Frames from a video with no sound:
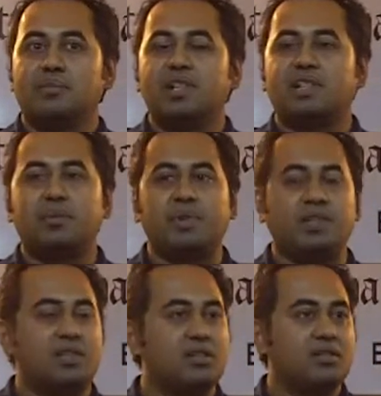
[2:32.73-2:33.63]
please
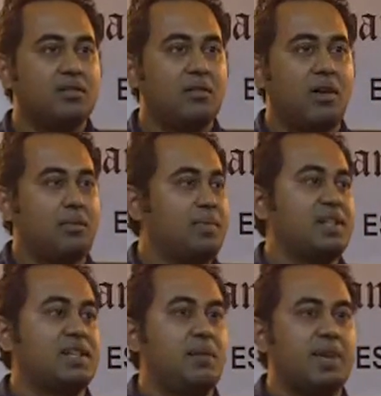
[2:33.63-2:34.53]
repeat or
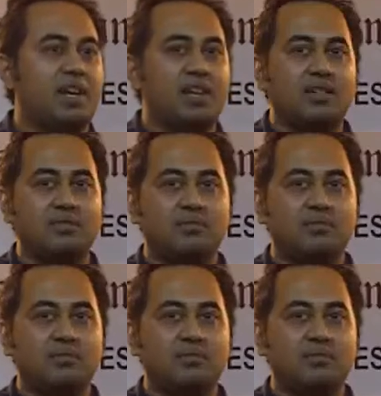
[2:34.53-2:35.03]
please come again?